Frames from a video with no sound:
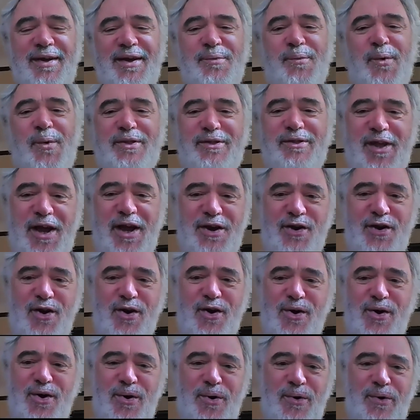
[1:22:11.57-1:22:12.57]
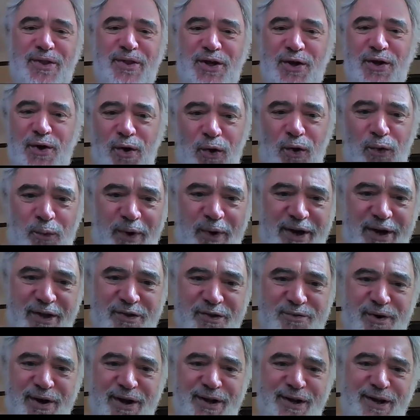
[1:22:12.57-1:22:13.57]
in what they know in the old
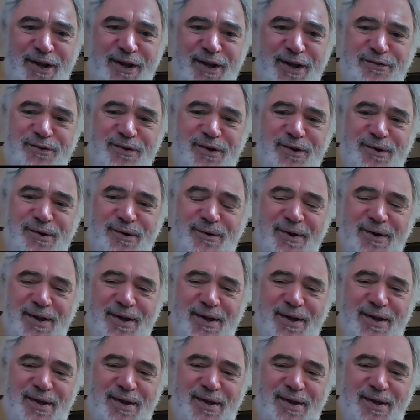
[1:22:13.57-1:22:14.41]
ways, right? And so,